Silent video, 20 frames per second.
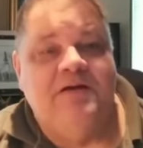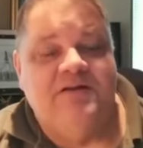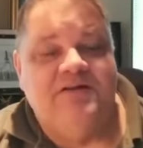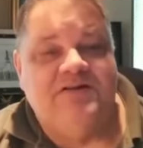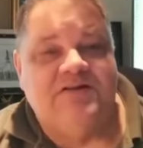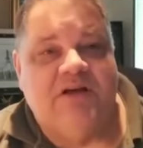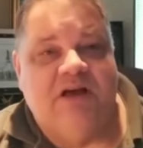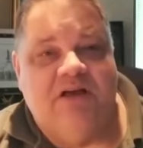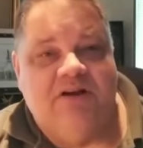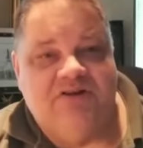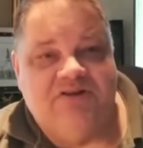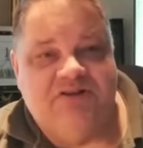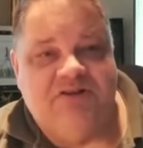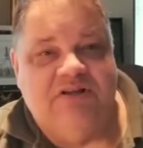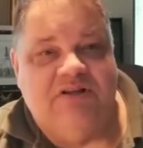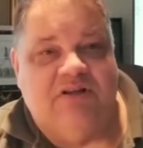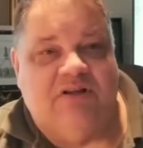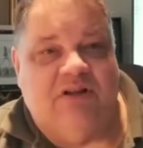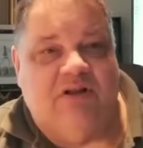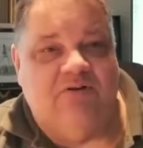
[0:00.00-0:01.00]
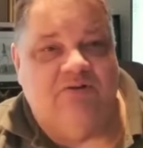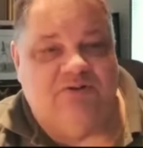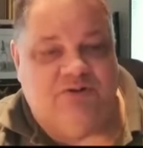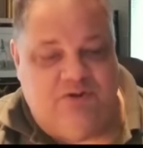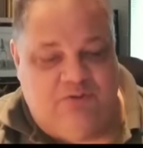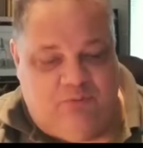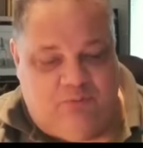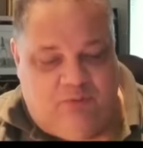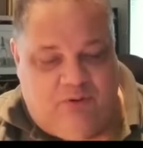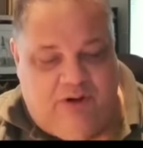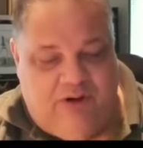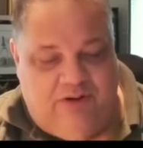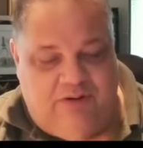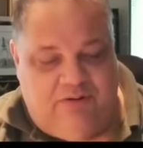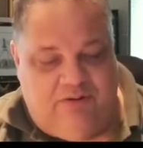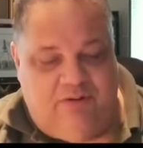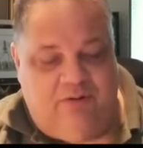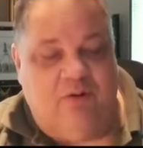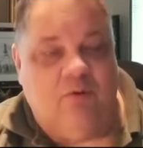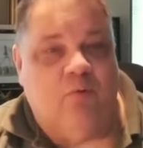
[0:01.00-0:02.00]
Scottish theologian and
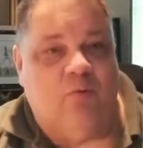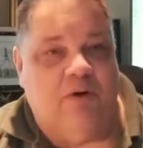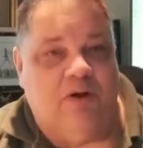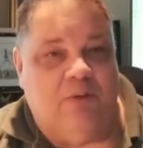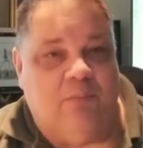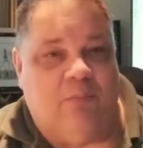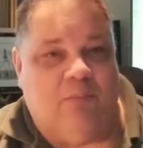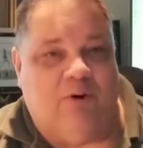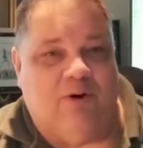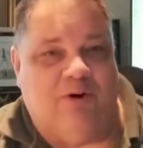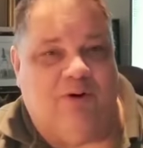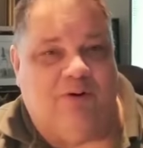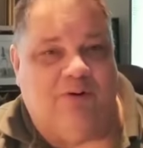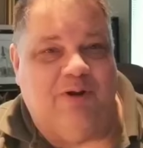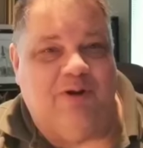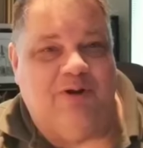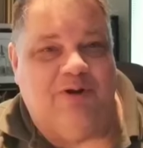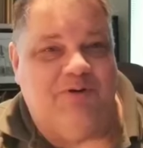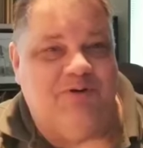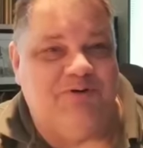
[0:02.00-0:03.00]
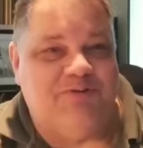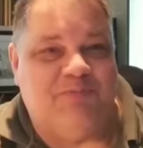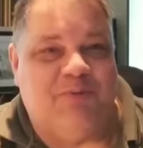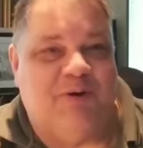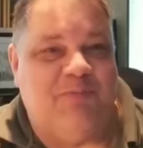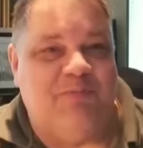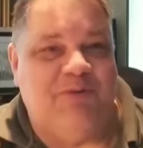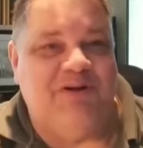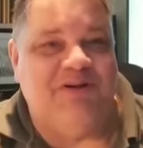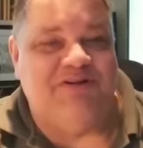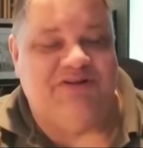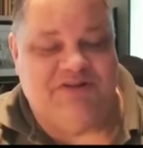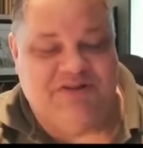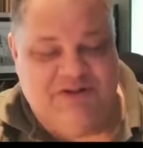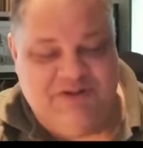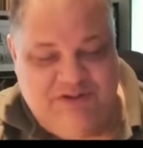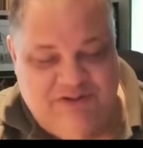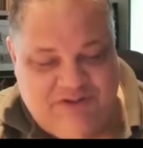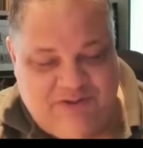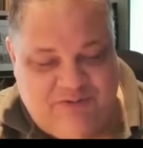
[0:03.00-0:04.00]
writer William Barclay, used by many
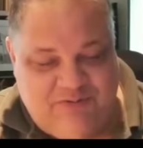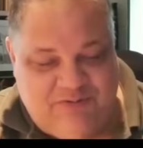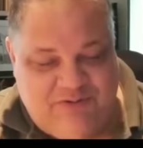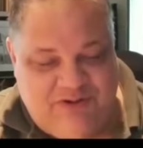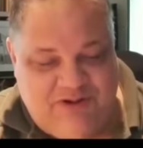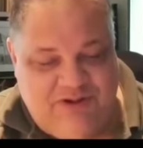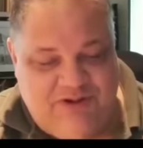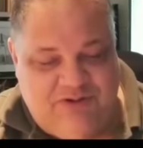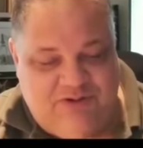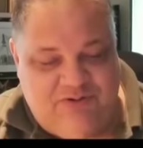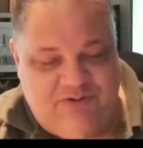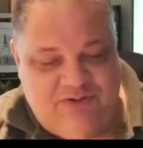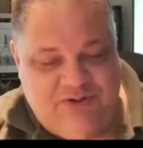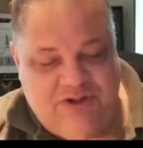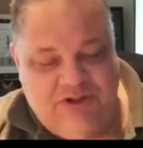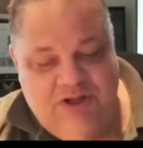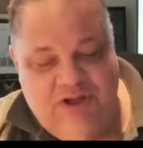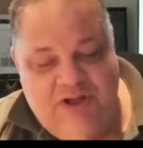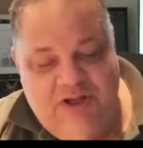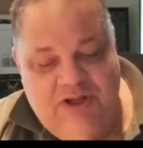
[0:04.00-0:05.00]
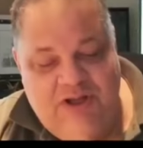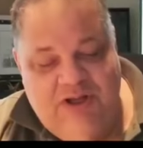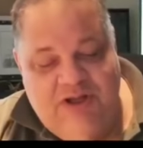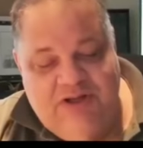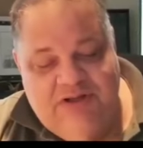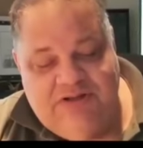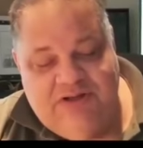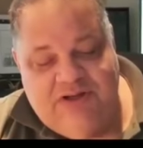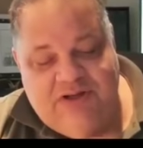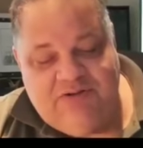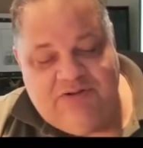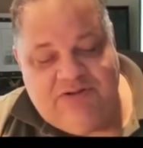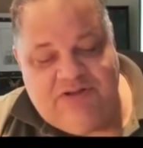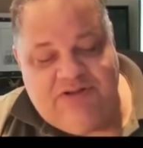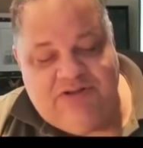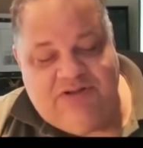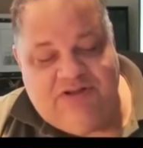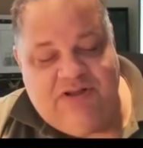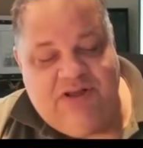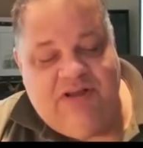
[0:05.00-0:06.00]
Sunday school teachers, tells
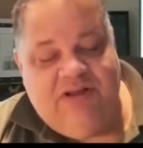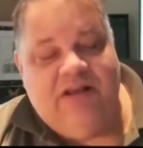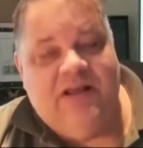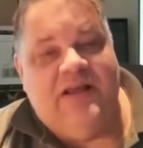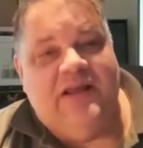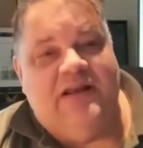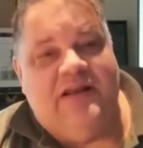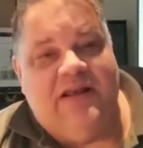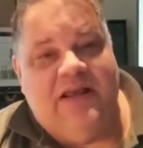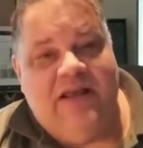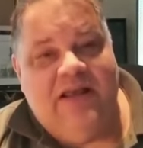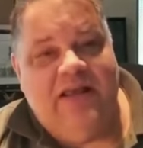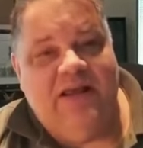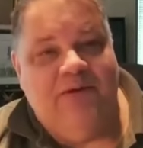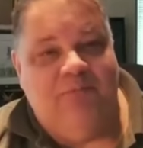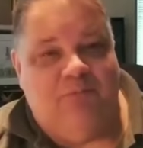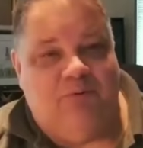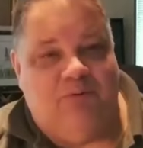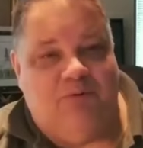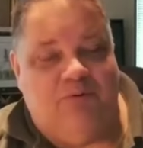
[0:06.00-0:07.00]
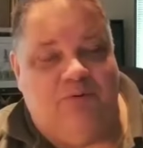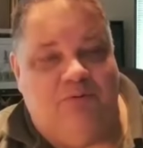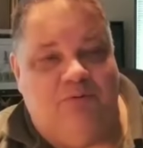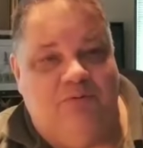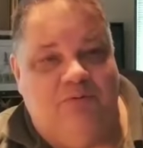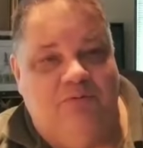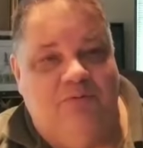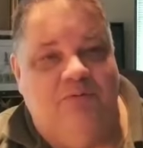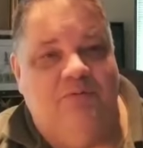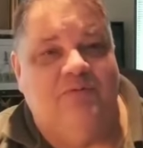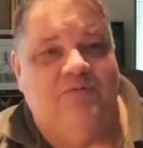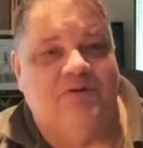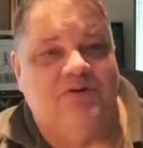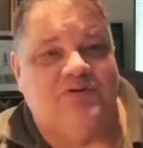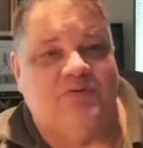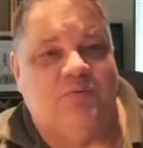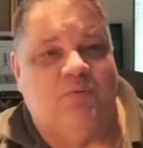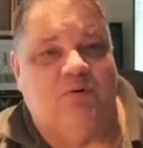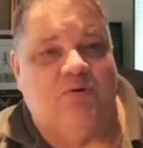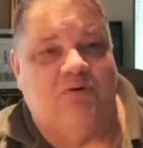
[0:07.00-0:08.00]
us that in Hebrew,
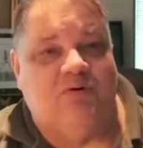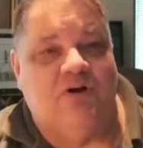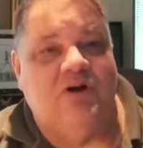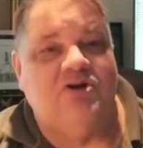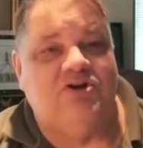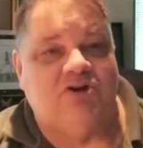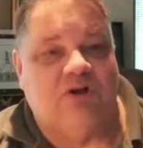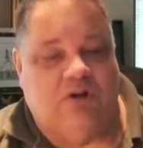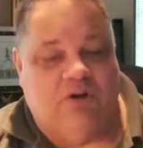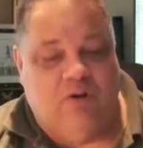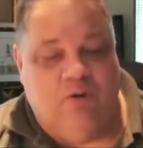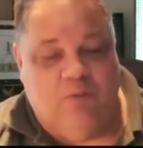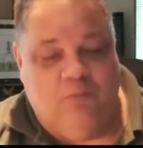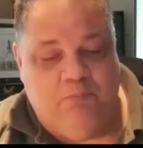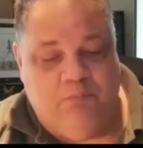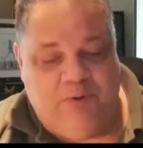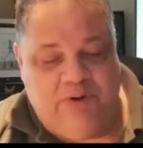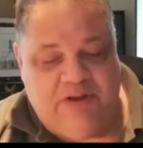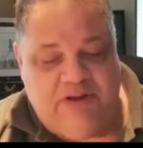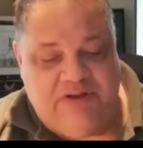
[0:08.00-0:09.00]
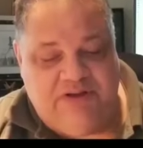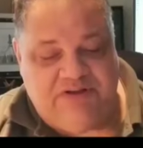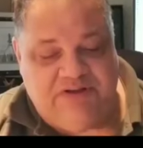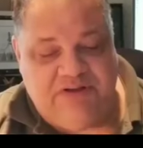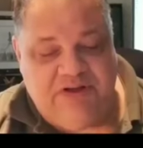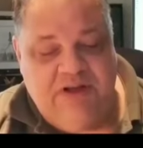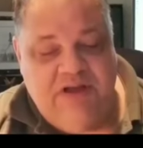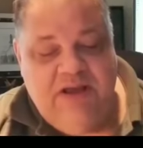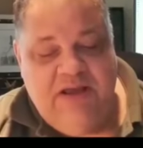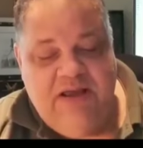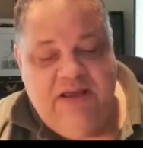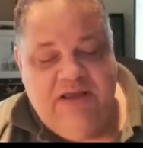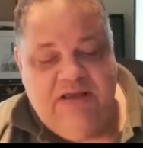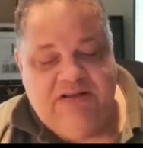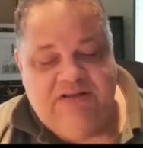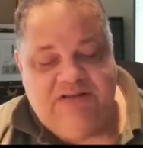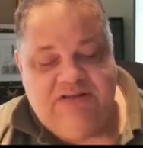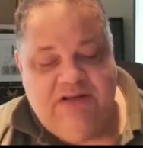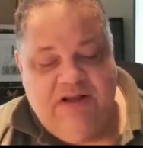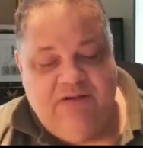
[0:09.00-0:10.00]
this word shalom, peace,
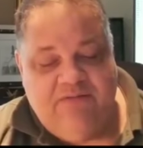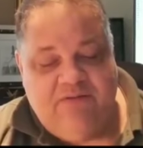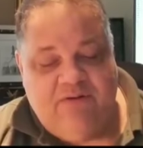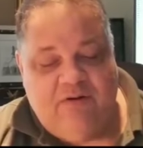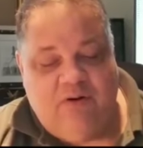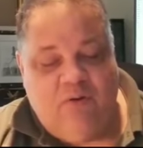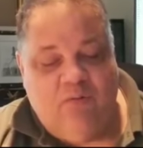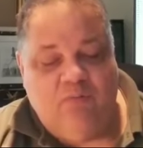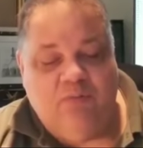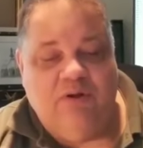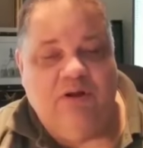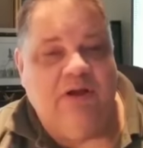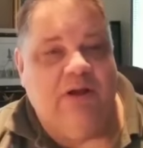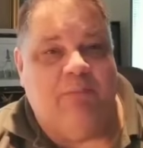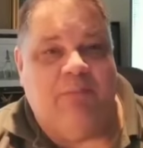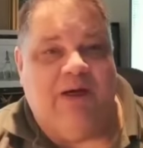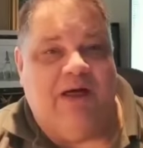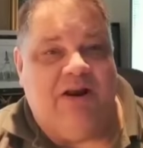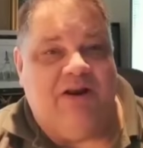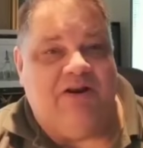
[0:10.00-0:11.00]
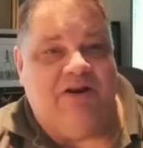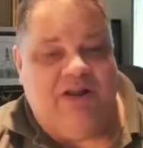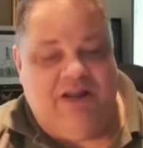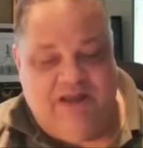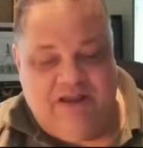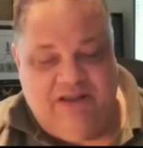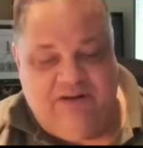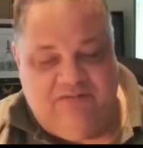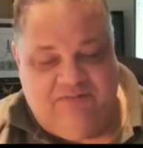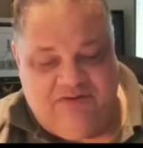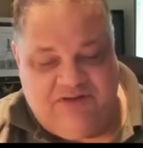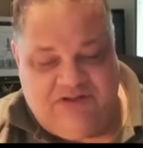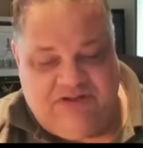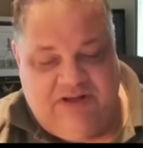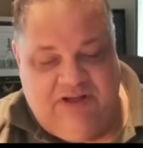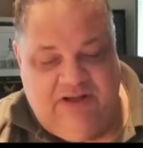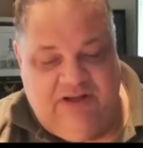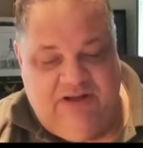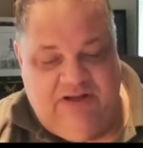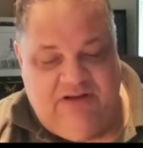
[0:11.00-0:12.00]
is never only about a negative
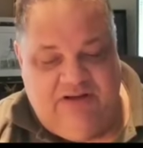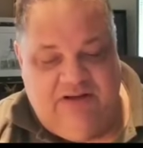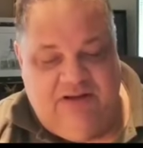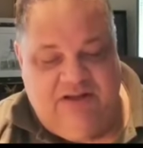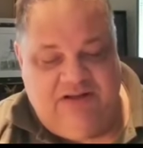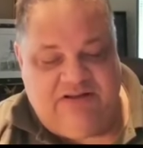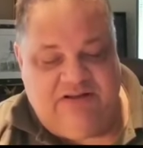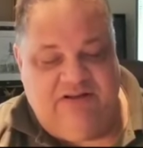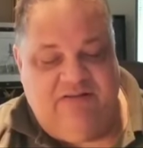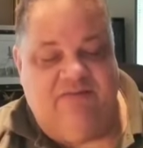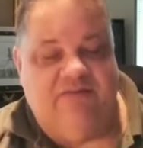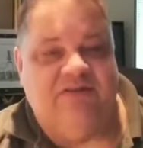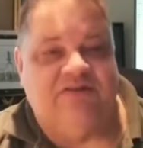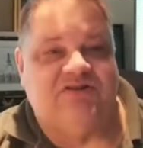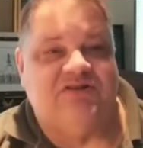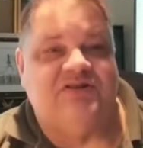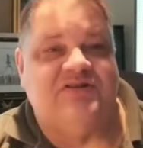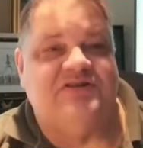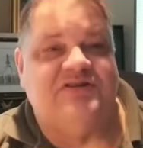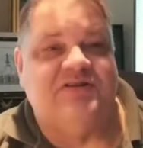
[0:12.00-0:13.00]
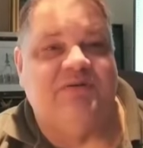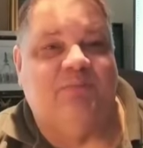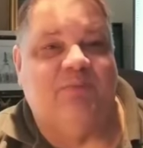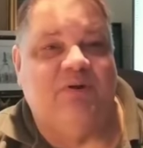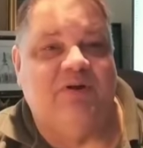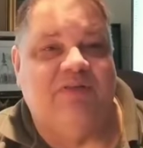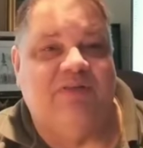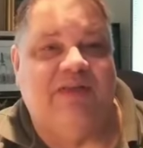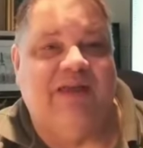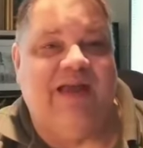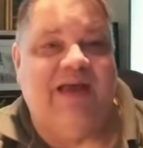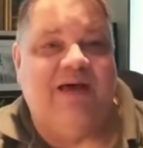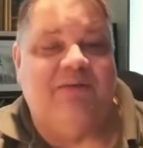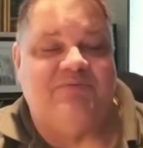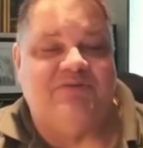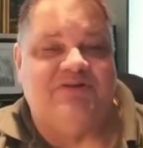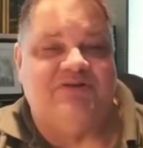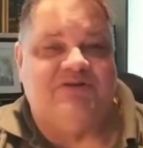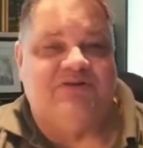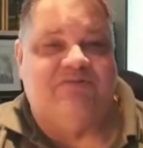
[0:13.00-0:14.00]
state, as if it's just simply the
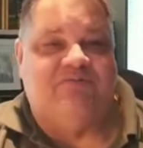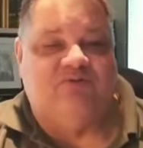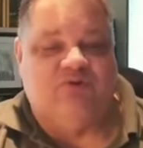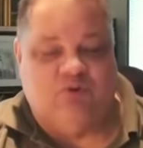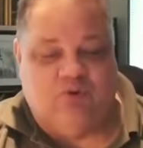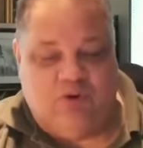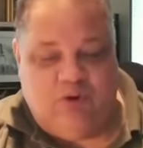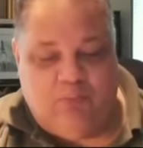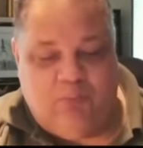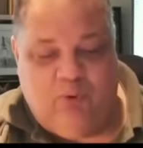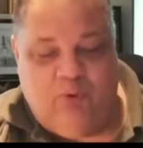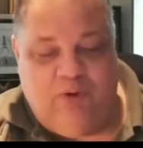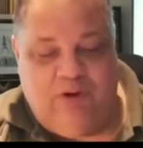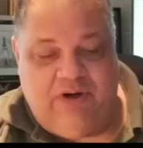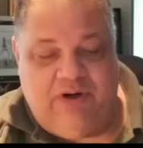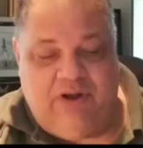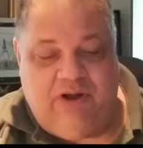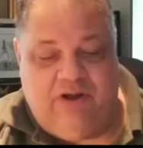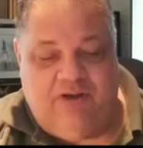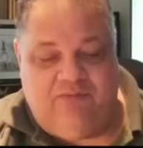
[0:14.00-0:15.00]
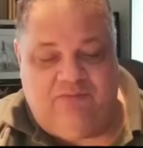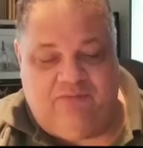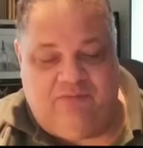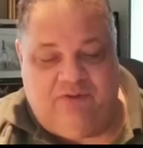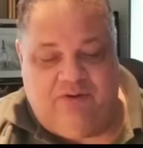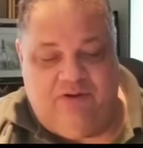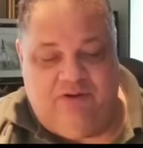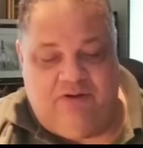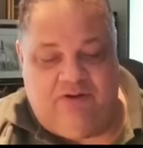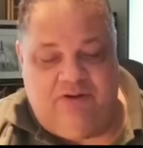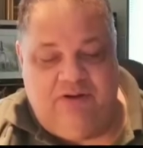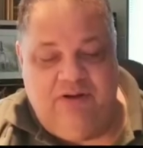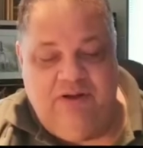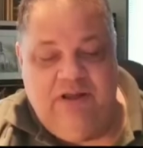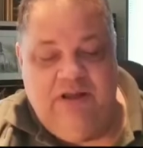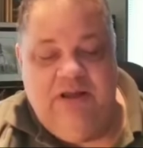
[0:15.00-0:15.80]
absence of trouble and conflict.